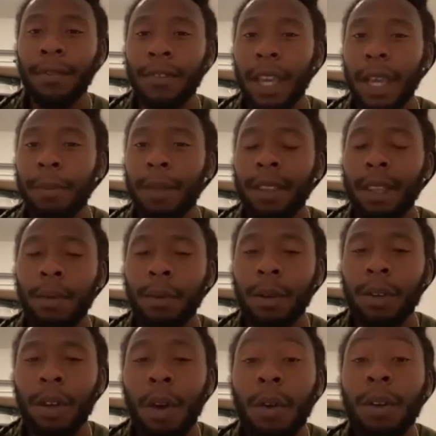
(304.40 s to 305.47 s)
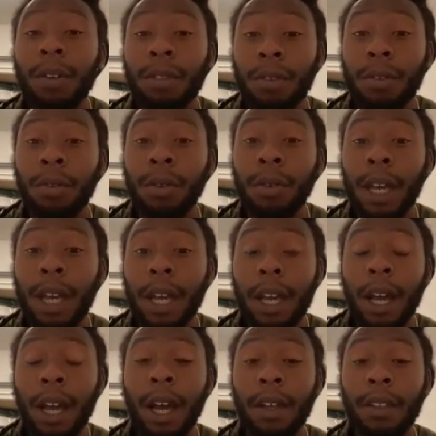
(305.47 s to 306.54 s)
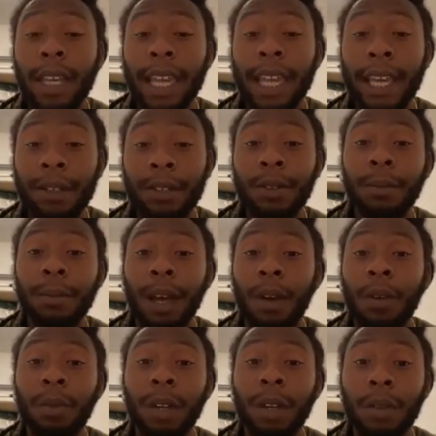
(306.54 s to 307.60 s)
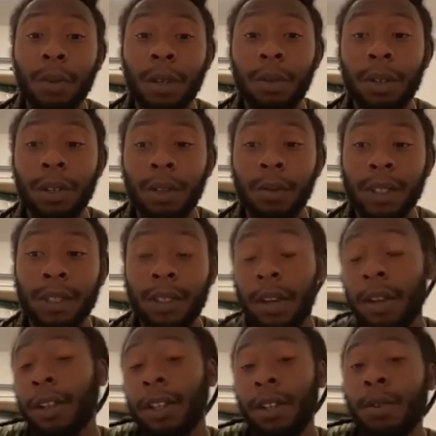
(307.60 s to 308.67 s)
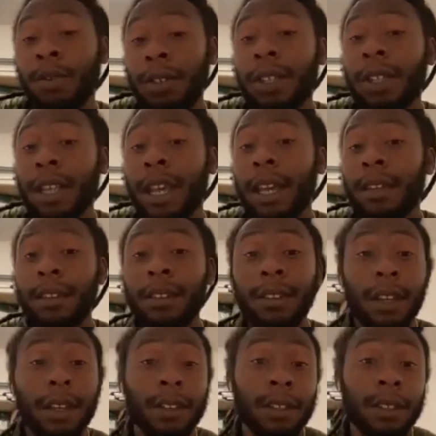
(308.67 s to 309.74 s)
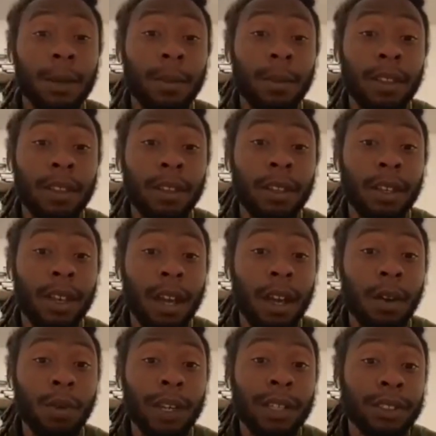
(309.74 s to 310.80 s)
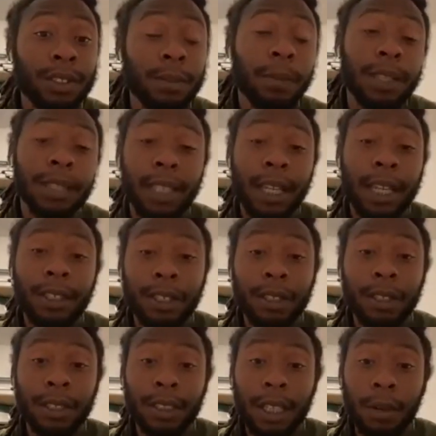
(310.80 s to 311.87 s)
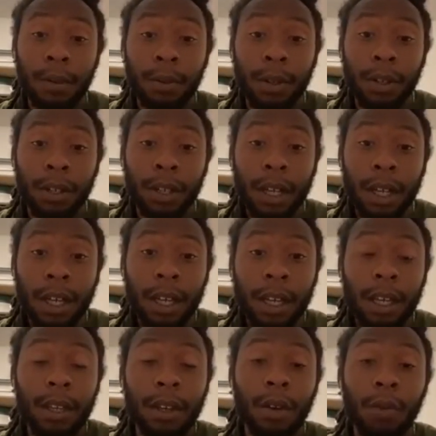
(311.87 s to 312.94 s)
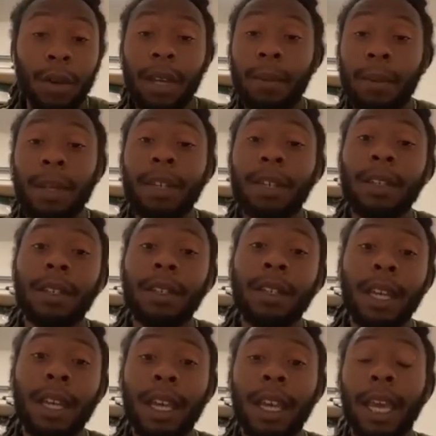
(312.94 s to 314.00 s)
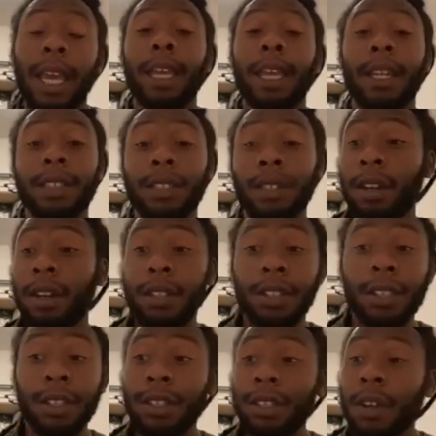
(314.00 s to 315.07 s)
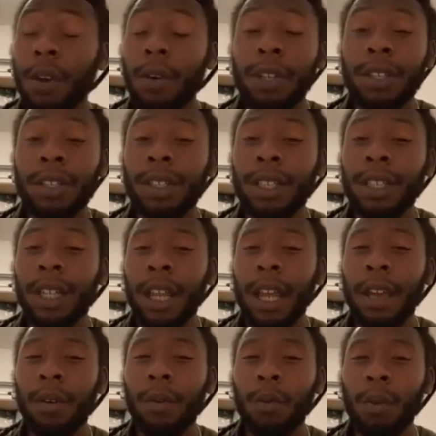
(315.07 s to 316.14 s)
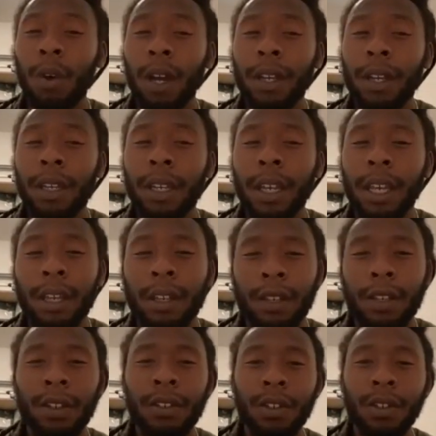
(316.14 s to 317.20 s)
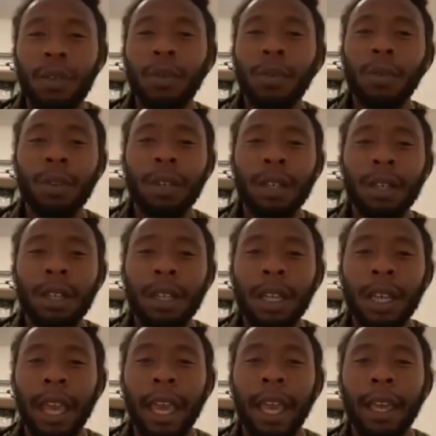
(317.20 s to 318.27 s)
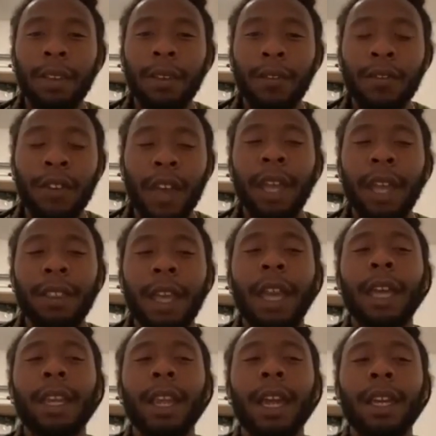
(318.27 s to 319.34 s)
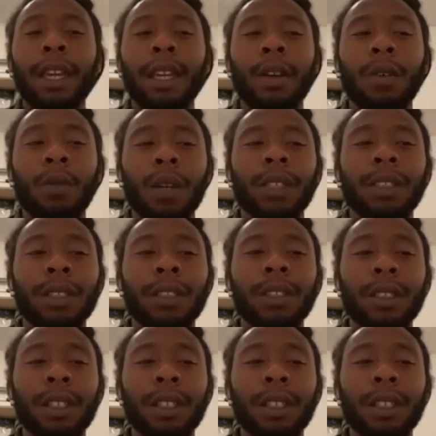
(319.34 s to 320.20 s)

family that we were going through the cancer bout, where we started using that instead of some of the Western medications that were, recommended. And I started just noticing like what it could do, and the fact that like it wasn't,